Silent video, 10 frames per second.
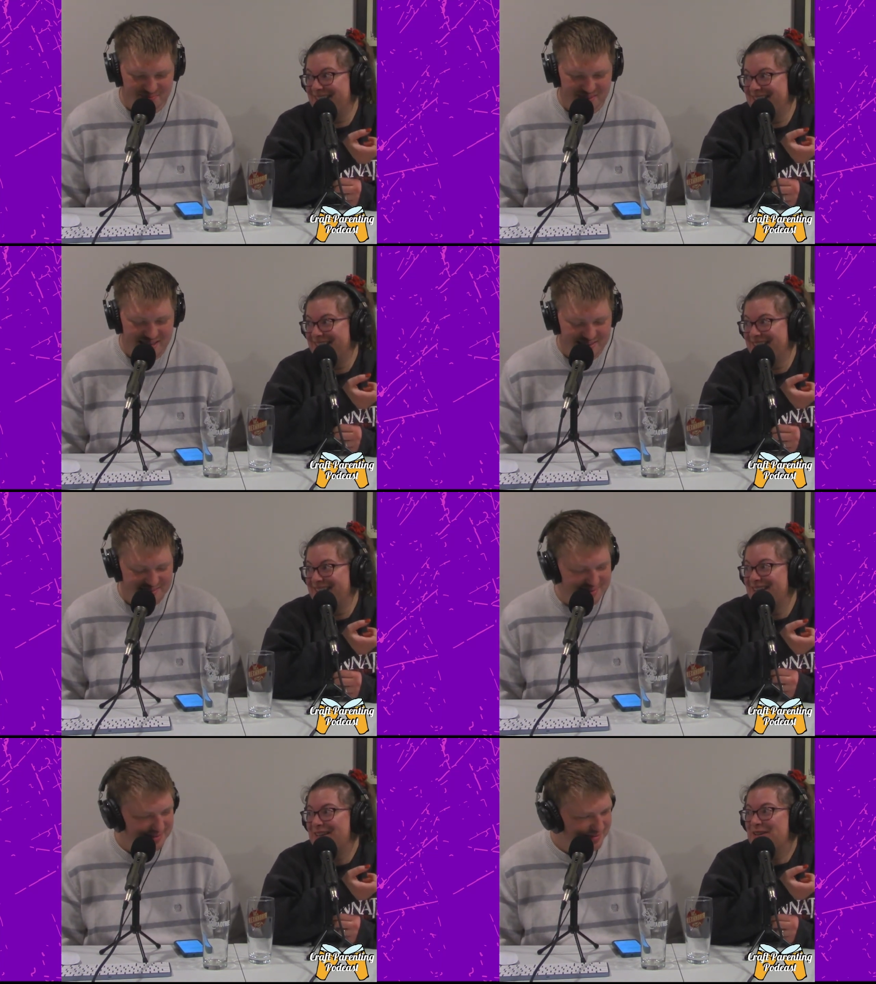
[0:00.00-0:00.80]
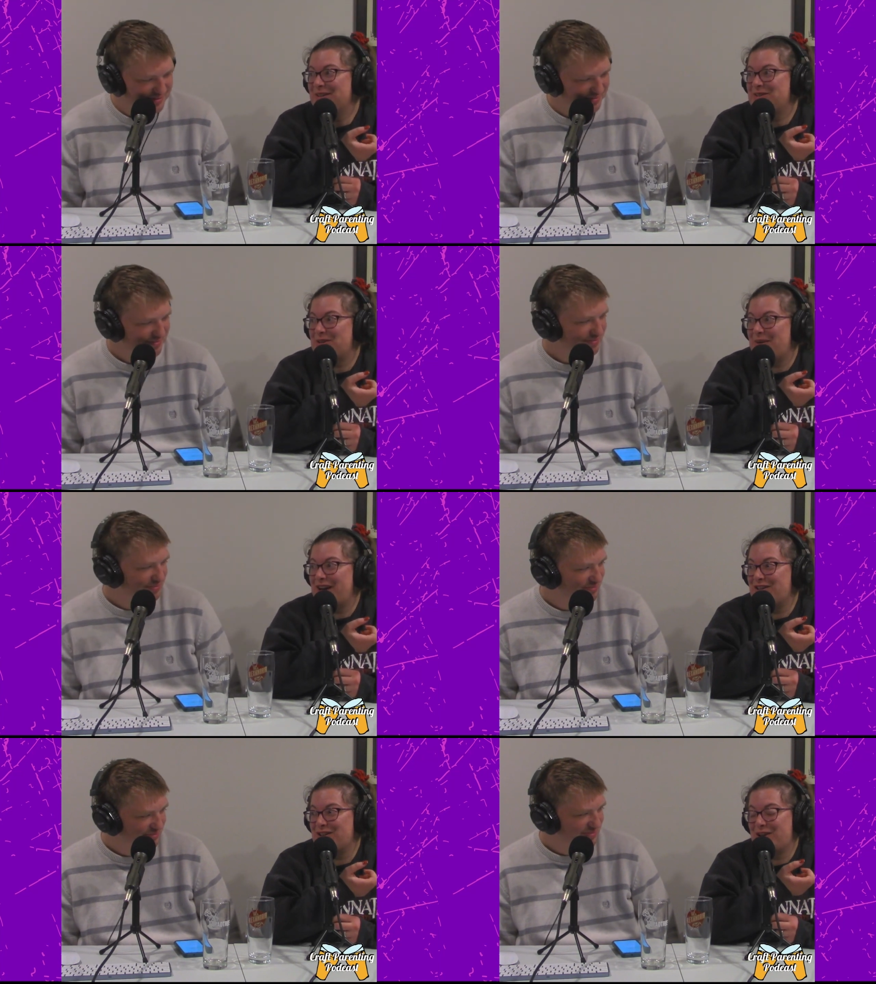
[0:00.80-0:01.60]
Speaker 1: Yes. So I
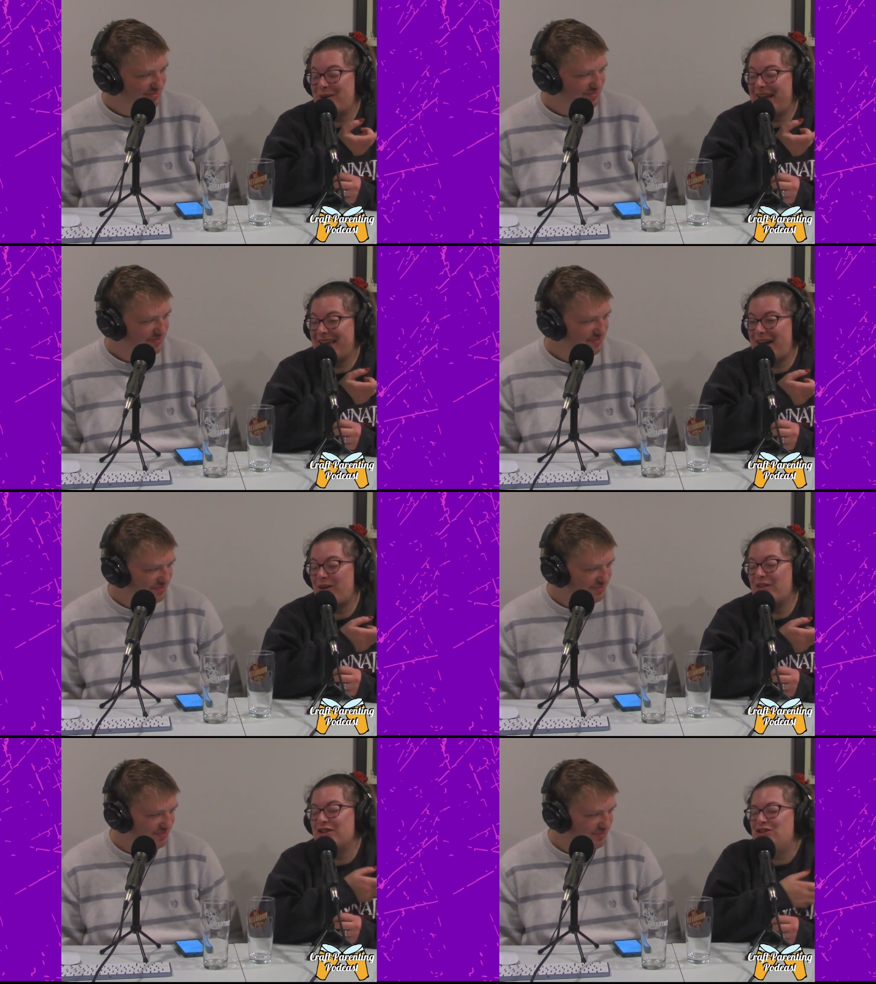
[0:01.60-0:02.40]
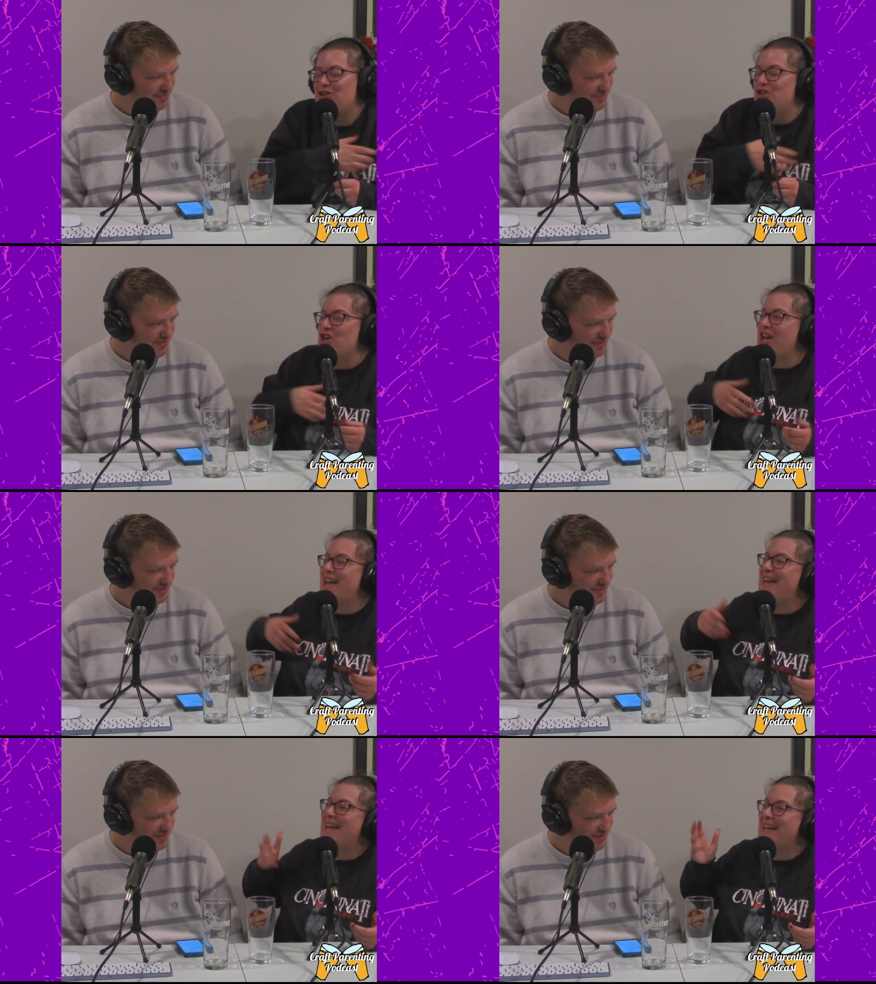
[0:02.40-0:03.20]
just go hang out on the
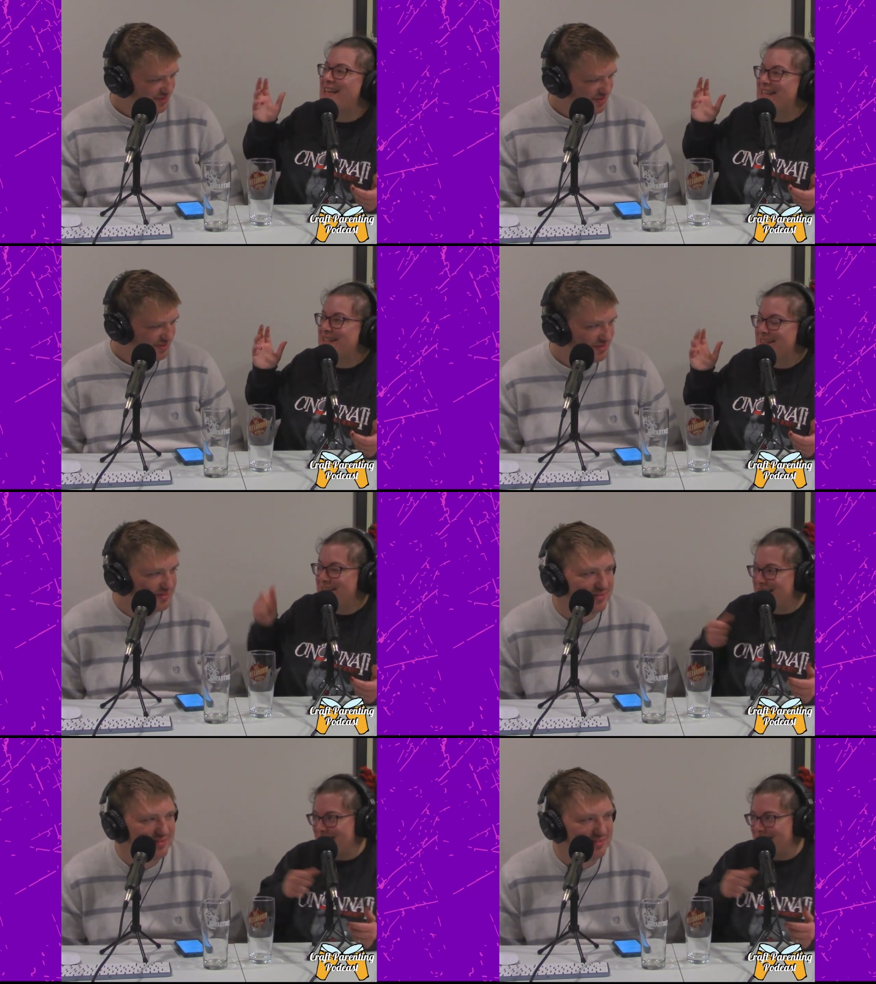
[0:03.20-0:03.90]
chaise.